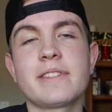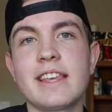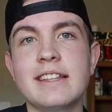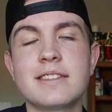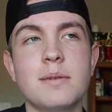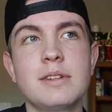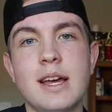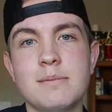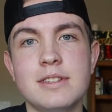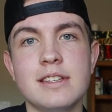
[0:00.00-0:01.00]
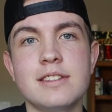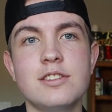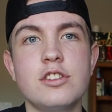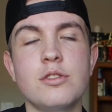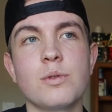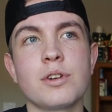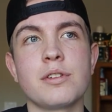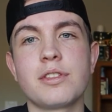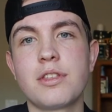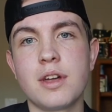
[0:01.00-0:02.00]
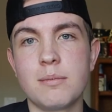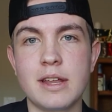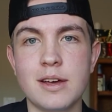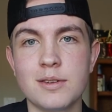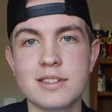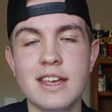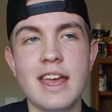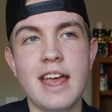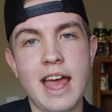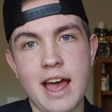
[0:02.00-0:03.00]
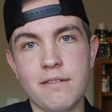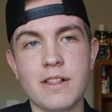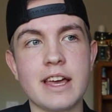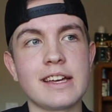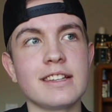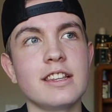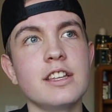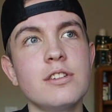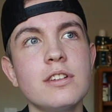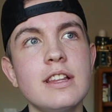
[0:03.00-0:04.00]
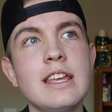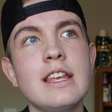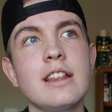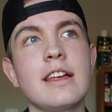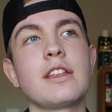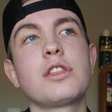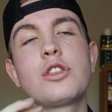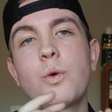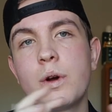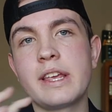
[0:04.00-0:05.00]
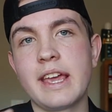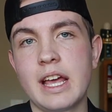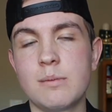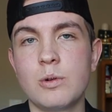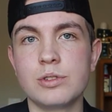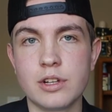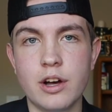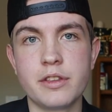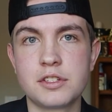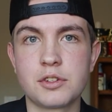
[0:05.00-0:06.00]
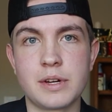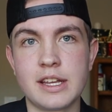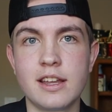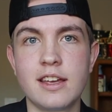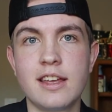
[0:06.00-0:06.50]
and sometimes these tour thumbnails have like literally like 20 animals on the screen,